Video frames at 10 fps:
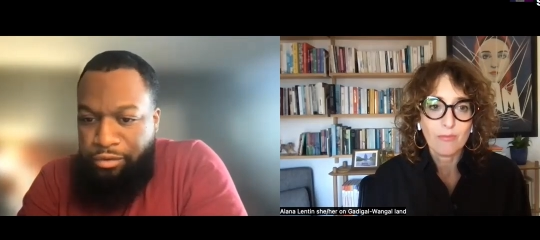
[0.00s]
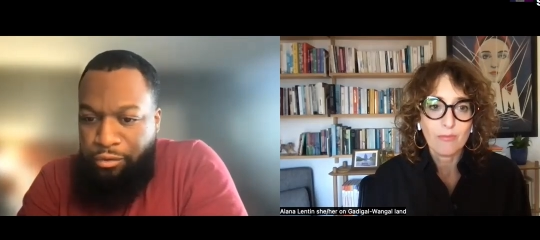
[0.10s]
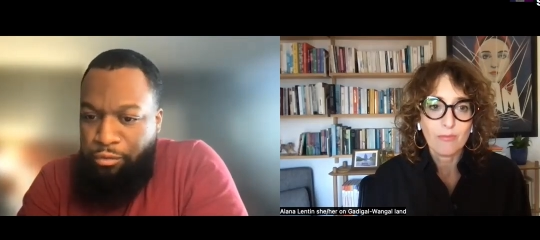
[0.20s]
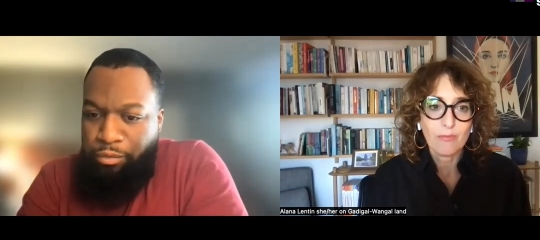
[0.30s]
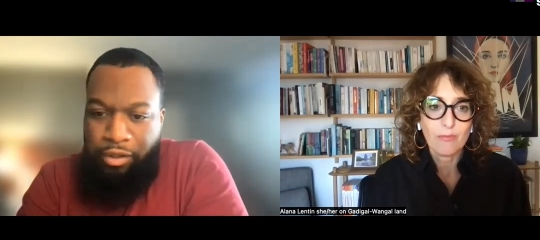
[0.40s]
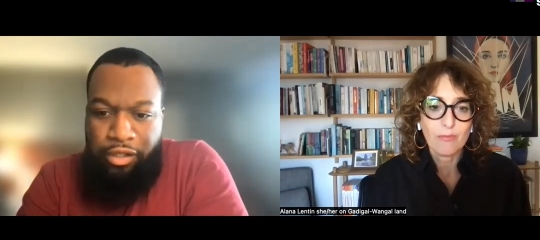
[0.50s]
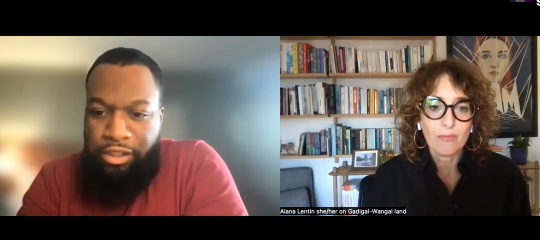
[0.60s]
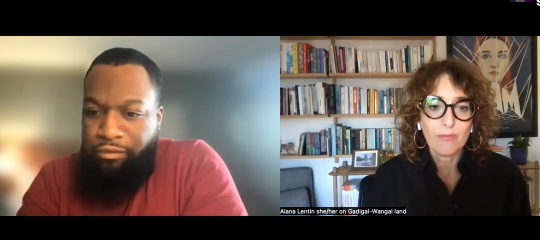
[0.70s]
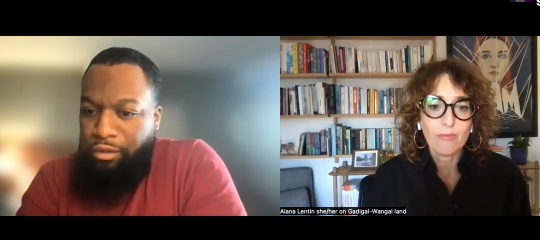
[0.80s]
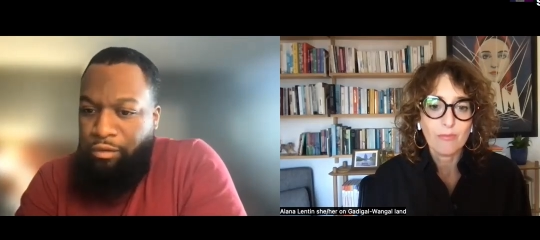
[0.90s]
Speaker 1: a
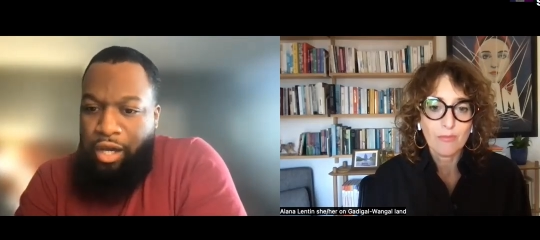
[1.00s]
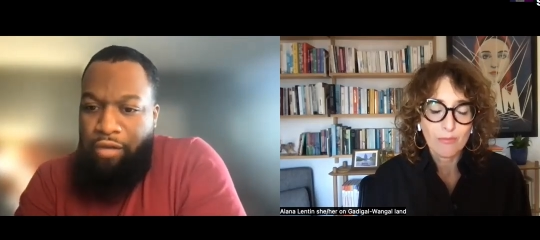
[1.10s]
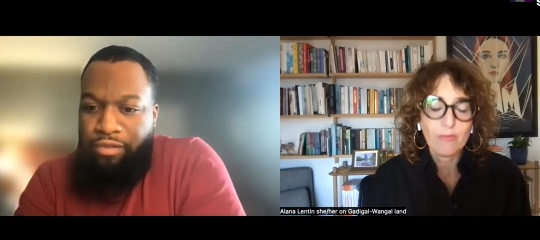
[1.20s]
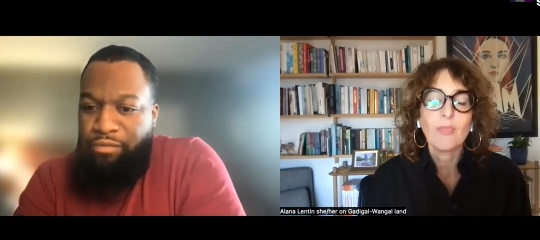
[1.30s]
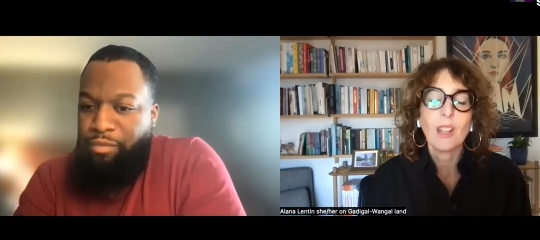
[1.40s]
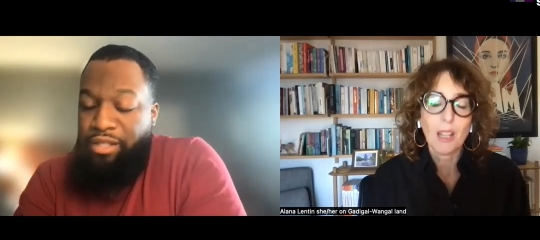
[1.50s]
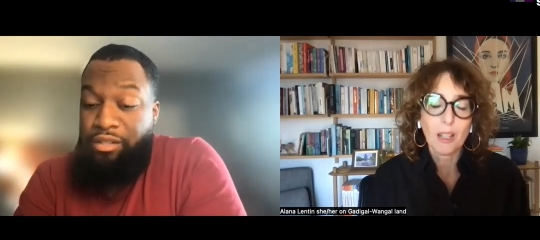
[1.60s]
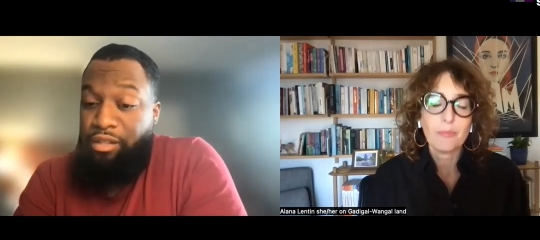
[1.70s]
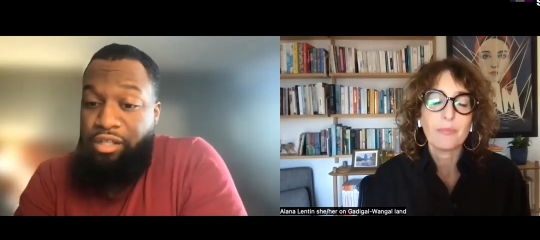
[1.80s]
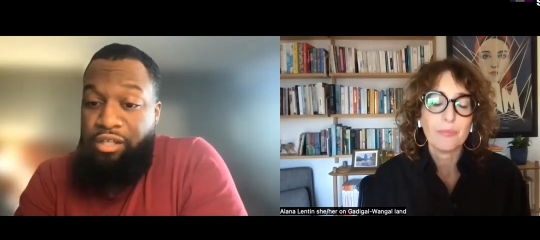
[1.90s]
toothbrush, you don't have just basic yeah.
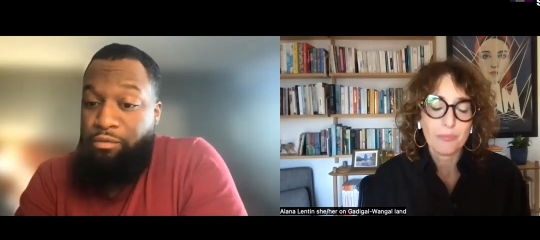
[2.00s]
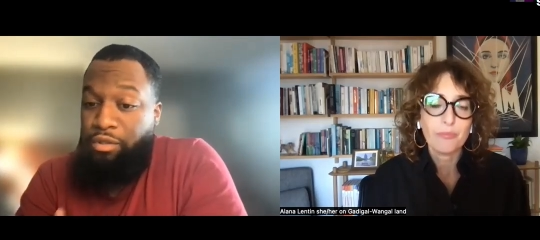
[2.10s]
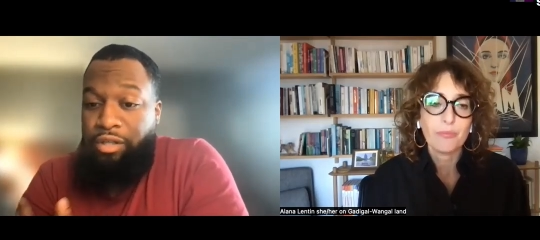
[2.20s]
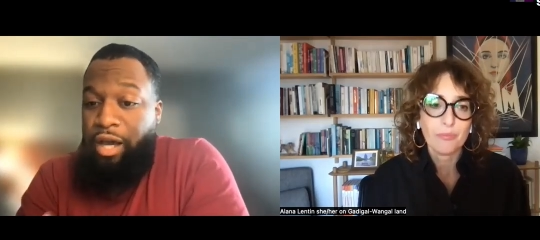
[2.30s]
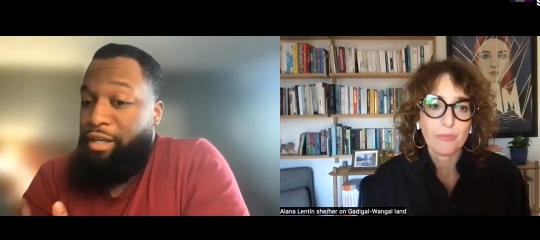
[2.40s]
needs, which are not